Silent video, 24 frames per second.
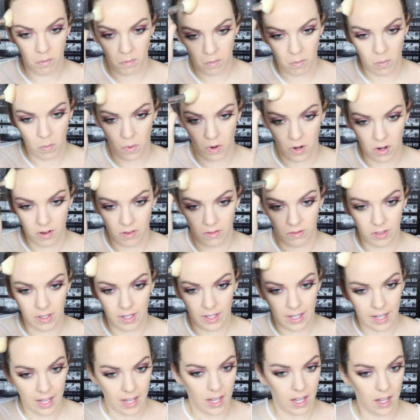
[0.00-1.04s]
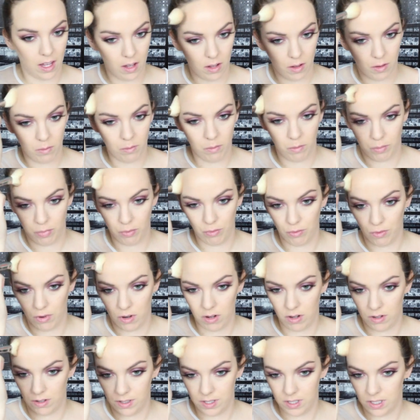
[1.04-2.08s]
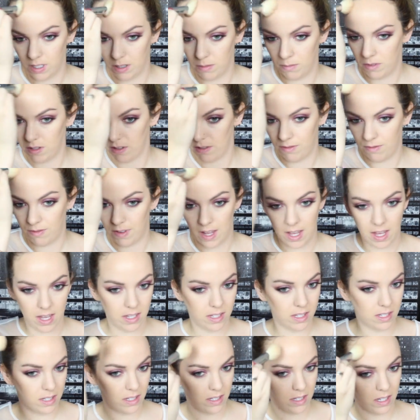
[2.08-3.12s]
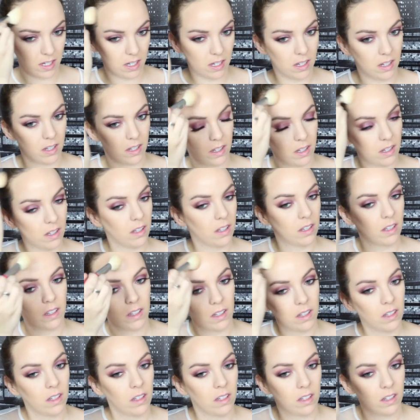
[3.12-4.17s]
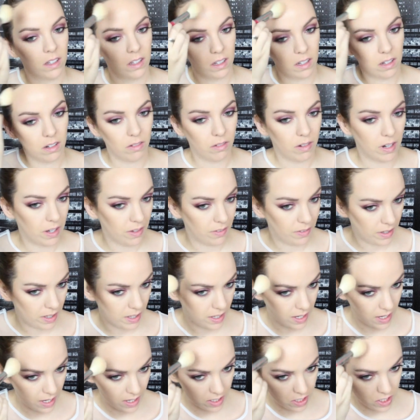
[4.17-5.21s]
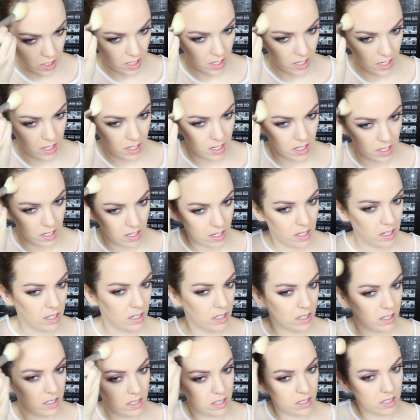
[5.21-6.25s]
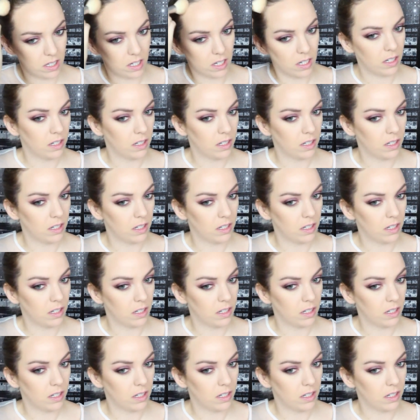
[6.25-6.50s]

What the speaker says: more of like a bronze up the face around the edges.